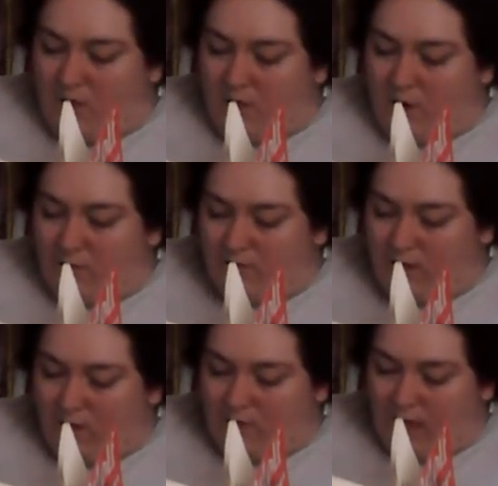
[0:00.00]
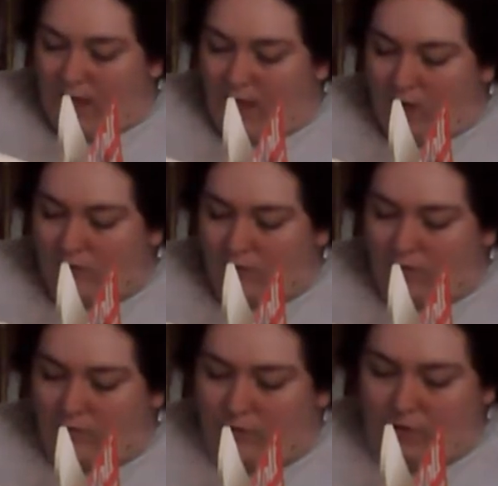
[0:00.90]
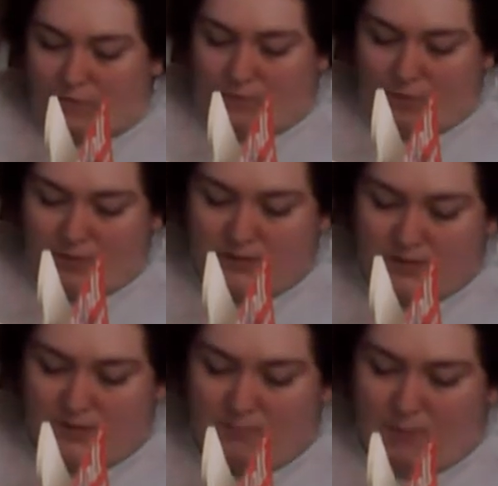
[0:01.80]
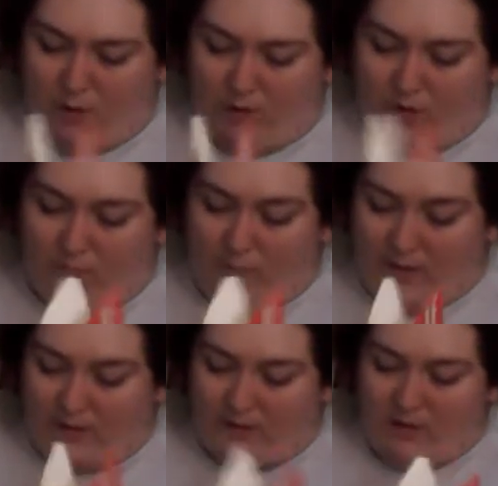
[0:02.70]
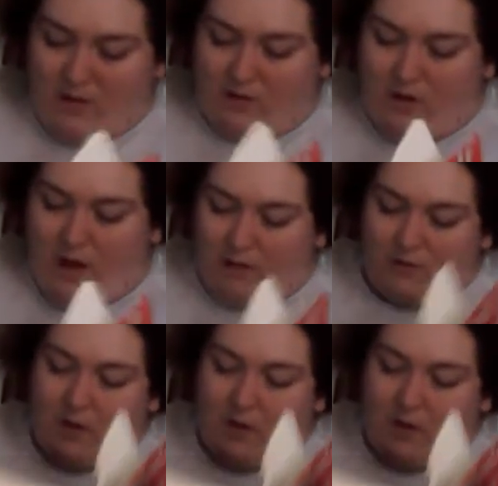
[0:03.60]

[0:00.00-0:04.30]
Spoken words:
No doubt Haushofer influenced some part of Mein Kampf,